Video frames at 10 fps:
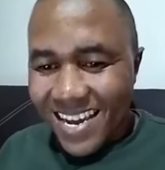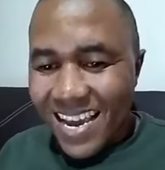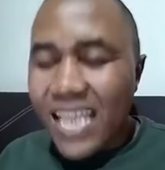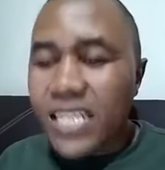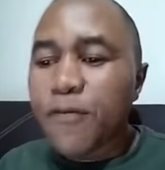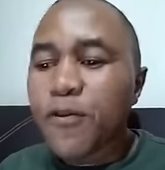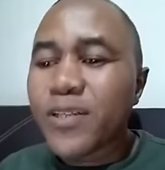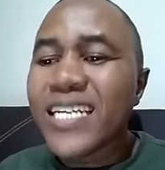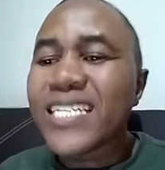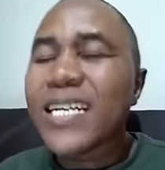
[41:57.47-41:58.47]
And if you
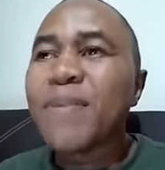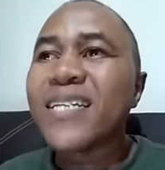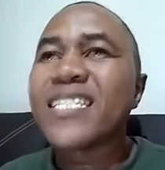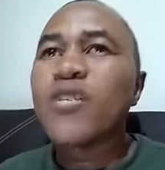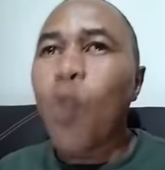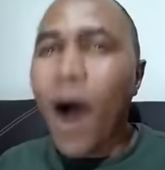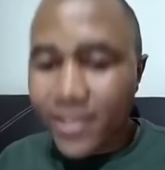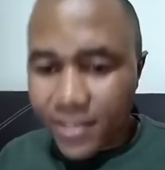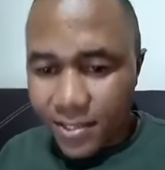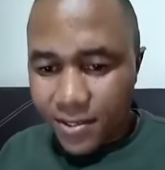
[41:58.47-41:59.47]
teach a person
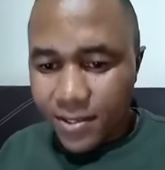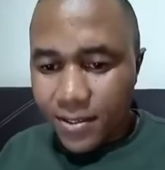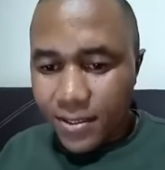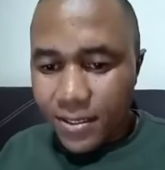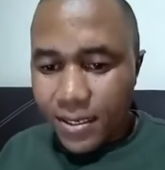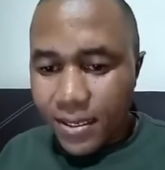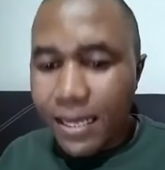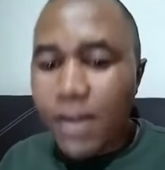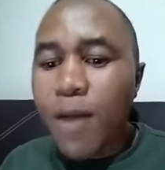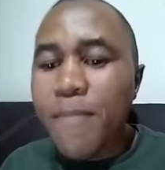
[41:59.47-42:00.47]
once,
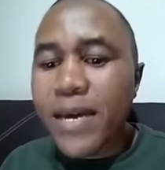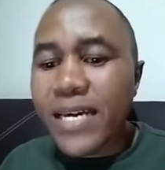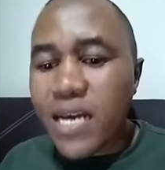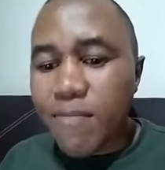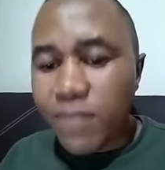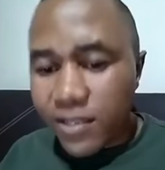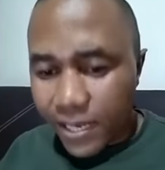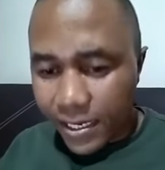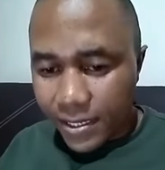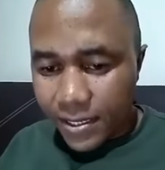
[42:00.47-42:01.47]
then you are making a
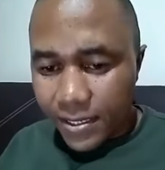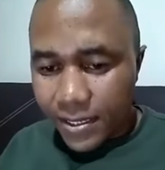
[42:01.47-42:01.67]
mistake.